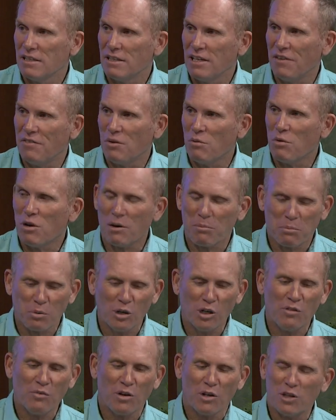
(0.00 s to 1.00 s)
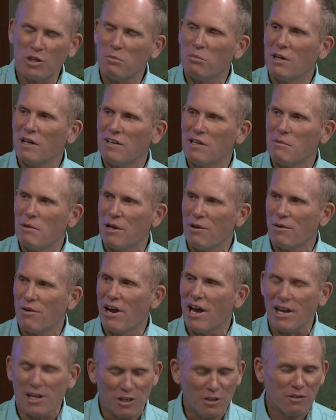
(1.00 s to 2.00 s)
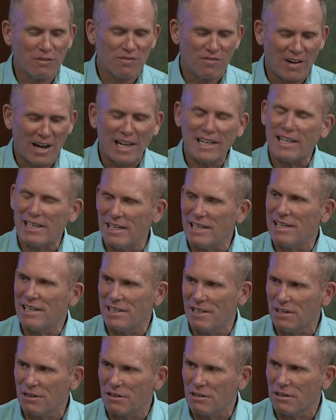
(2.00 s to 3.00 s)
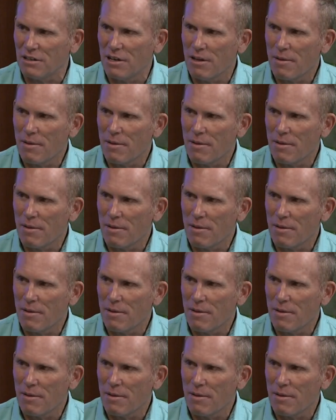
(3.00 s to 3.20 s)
If you wanna prove what you believe to be right, you'll find it in here.